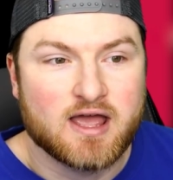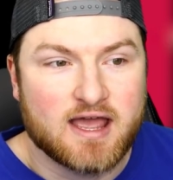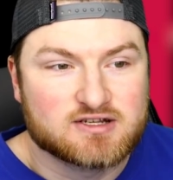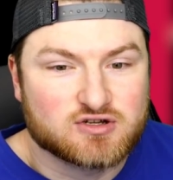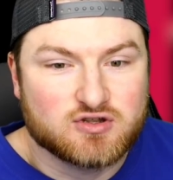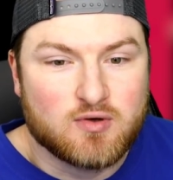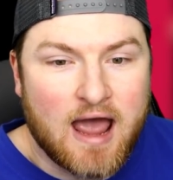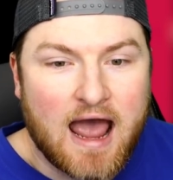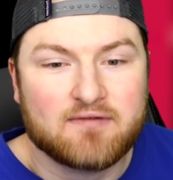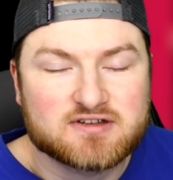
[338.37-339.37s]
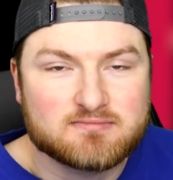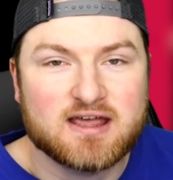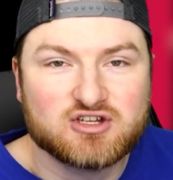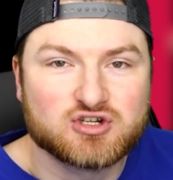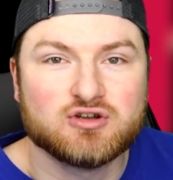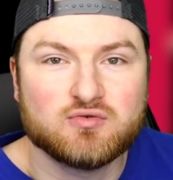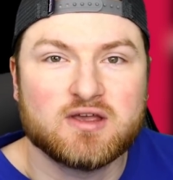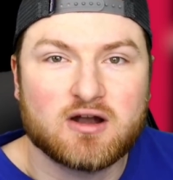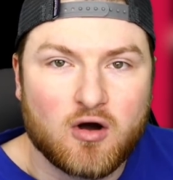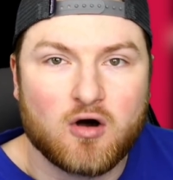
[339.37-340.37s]
And so you have to make sure you
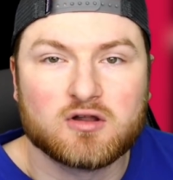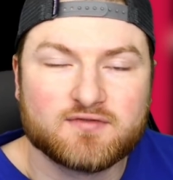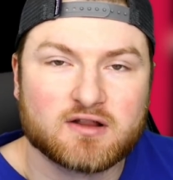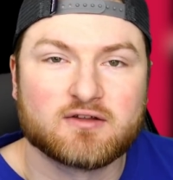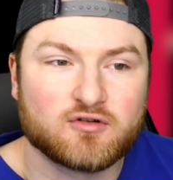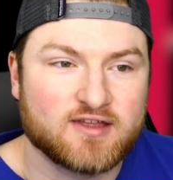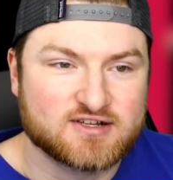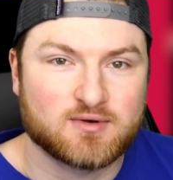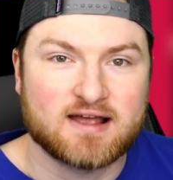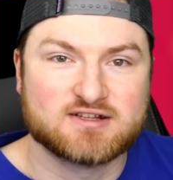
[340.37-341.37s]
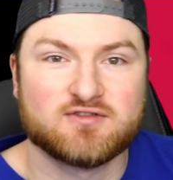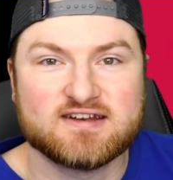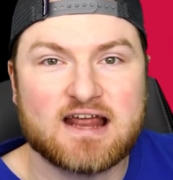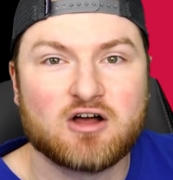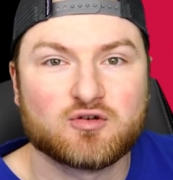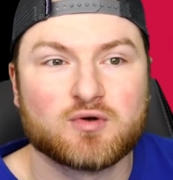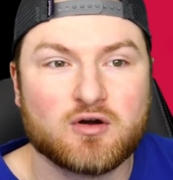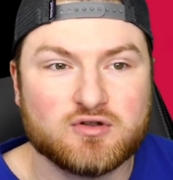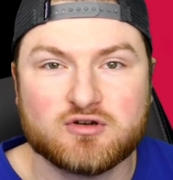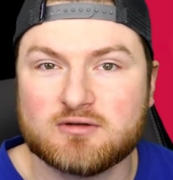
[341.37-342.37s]
get all of the little things right so that down the
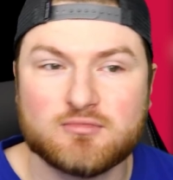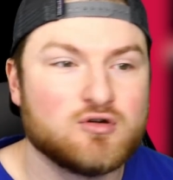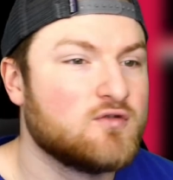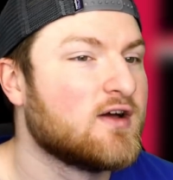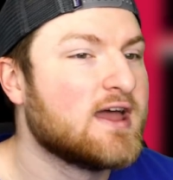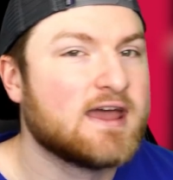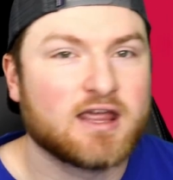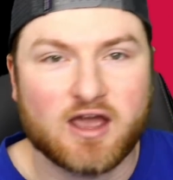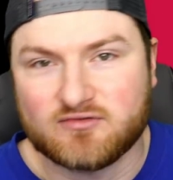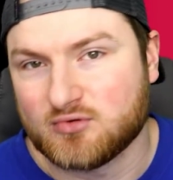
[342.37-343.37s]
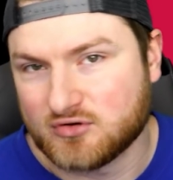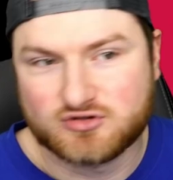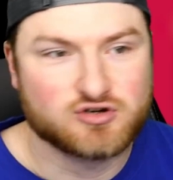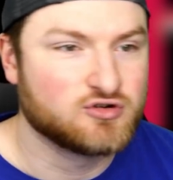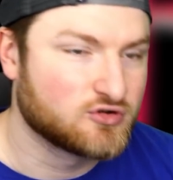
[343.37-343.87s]
road you can move Kevin Porter Jr.